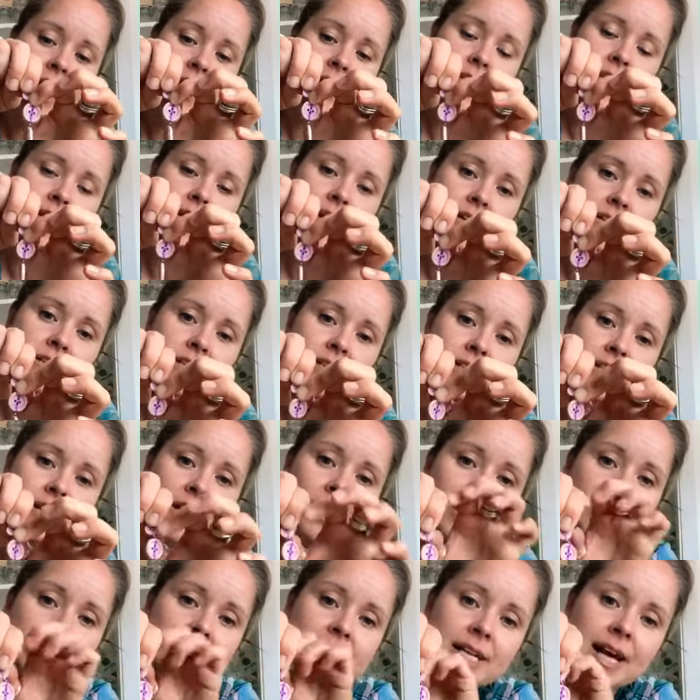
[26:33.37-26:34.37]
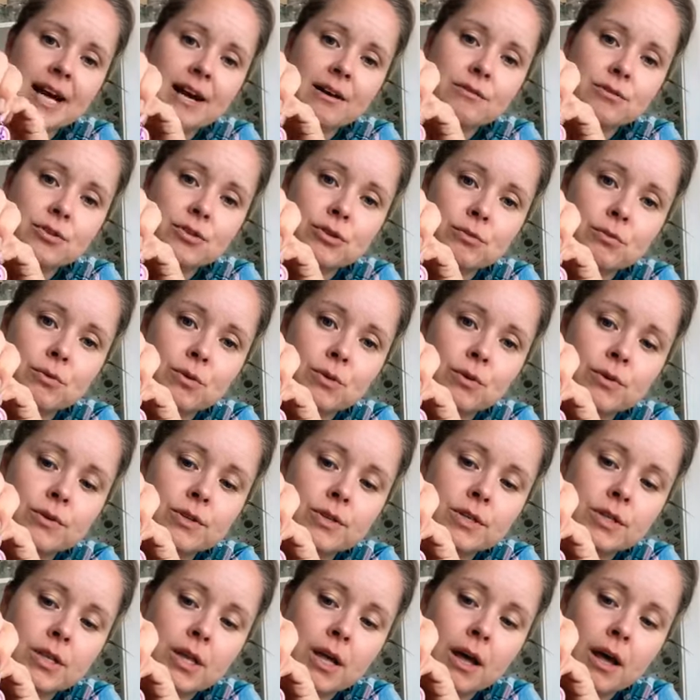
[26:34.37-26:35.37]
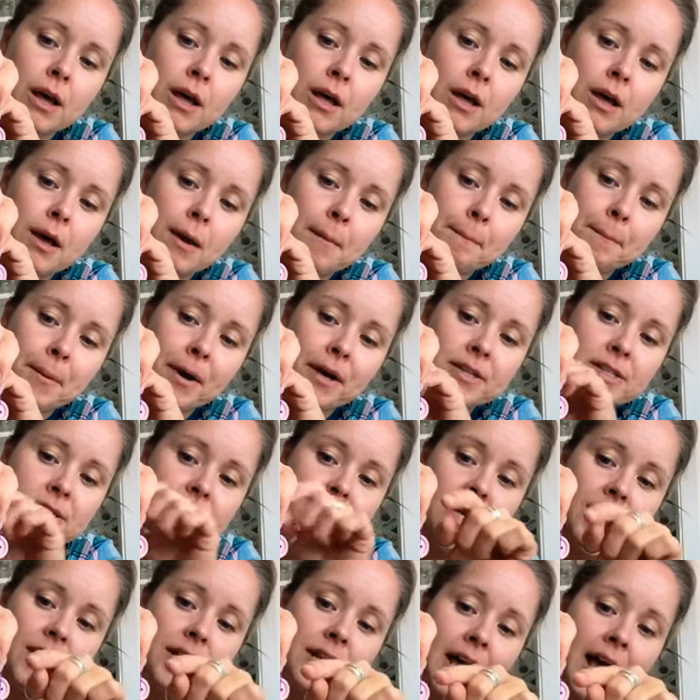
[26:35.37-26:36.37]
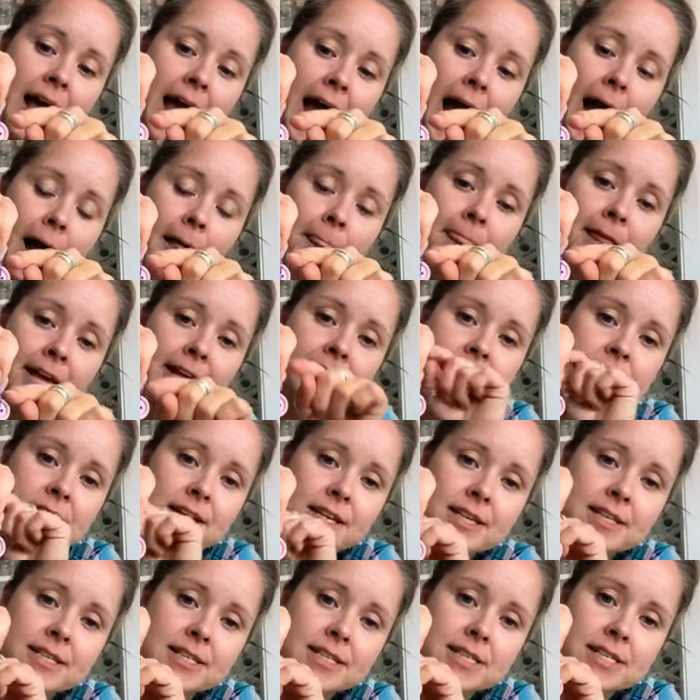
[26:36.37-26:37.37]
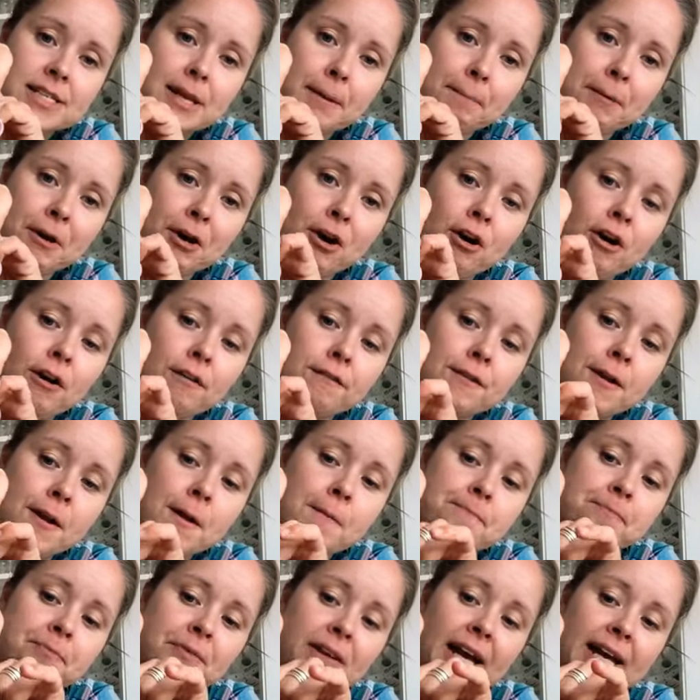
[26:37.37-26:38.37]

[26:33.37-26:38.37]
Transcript: nice and tight down towards the button, and then snip it off.